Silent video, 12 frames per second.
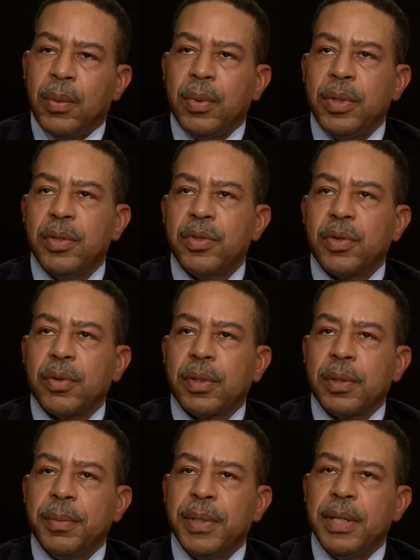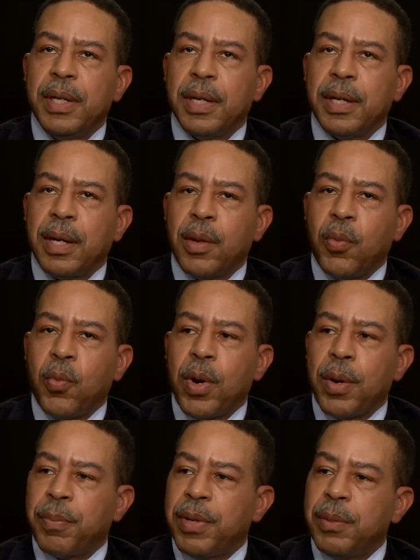Well, you certainly begin at
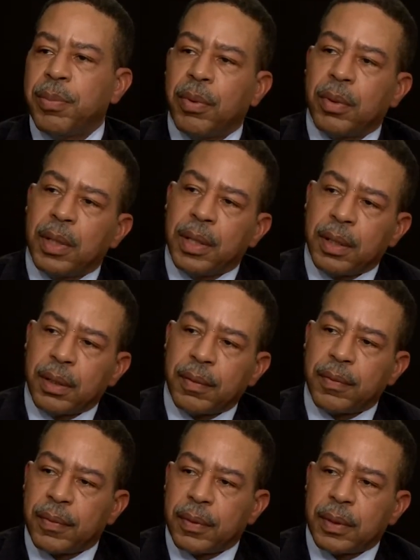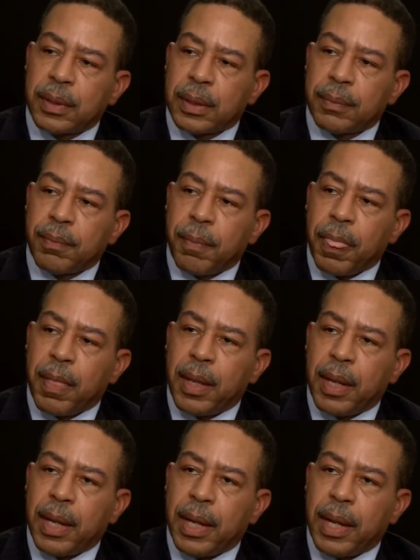where people live.
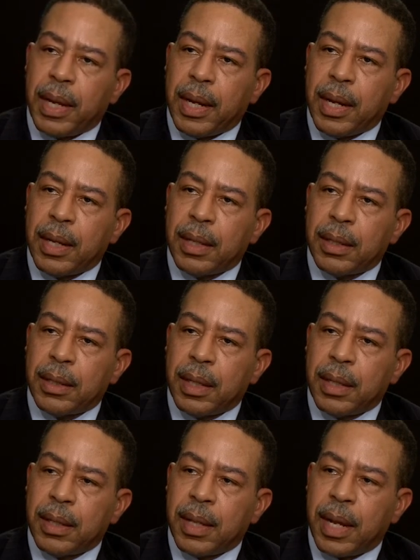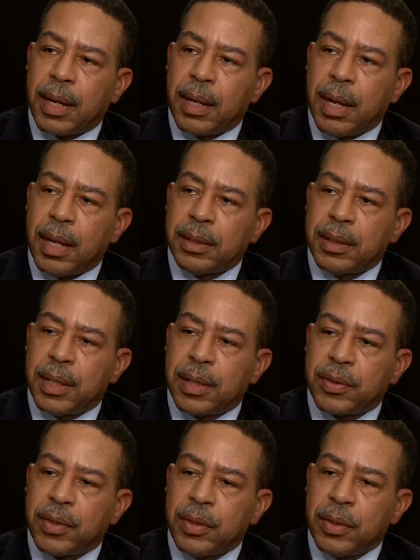And in that
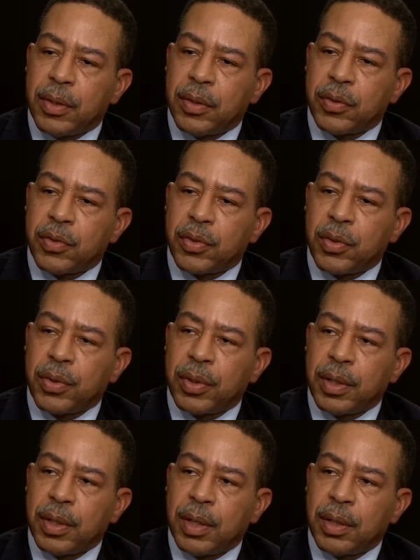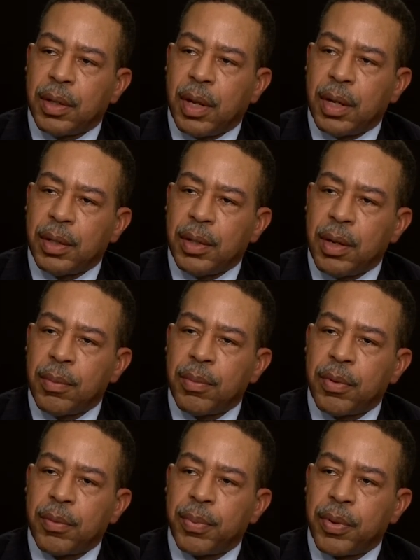context, you know, certainly a
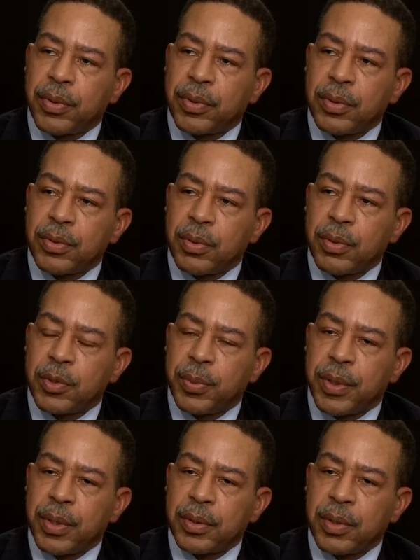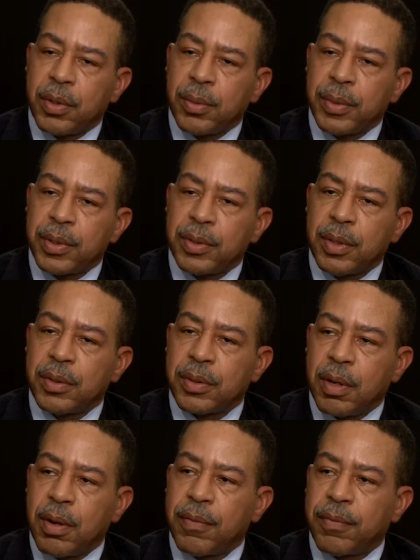number of persons who experience homelessness
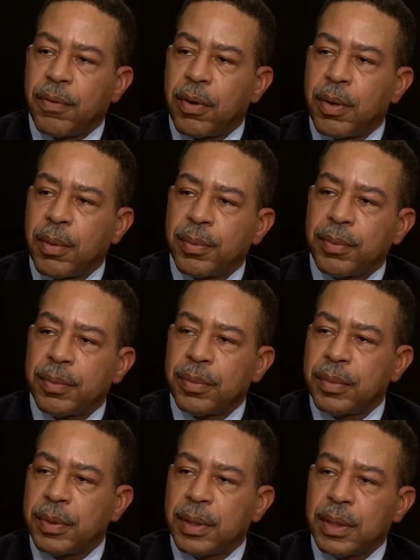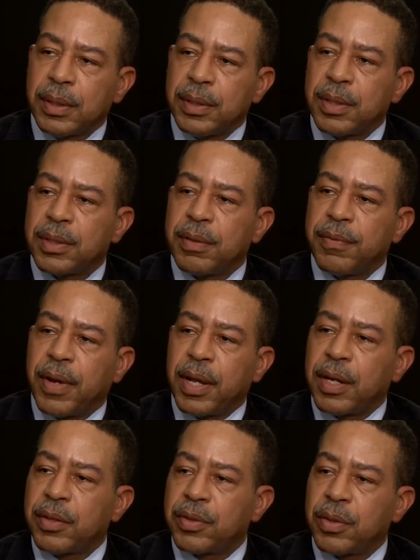come from
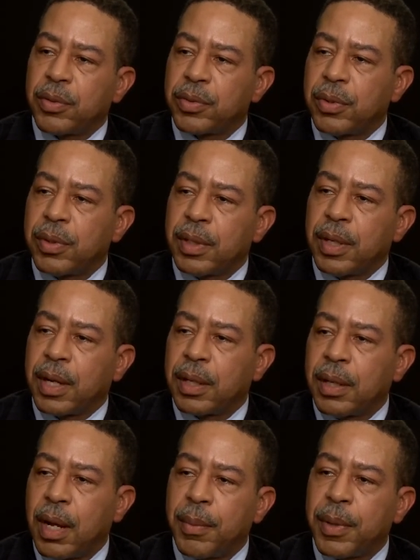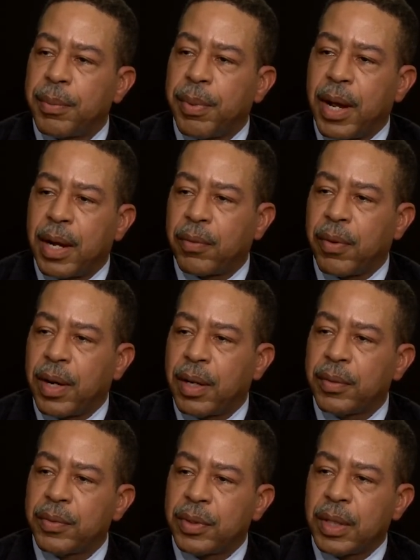disadvantaged social and economic
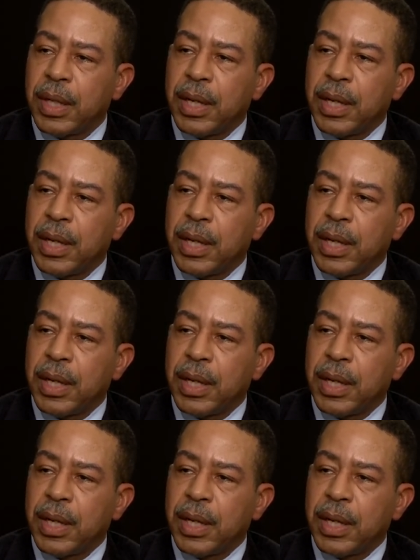backgrounds.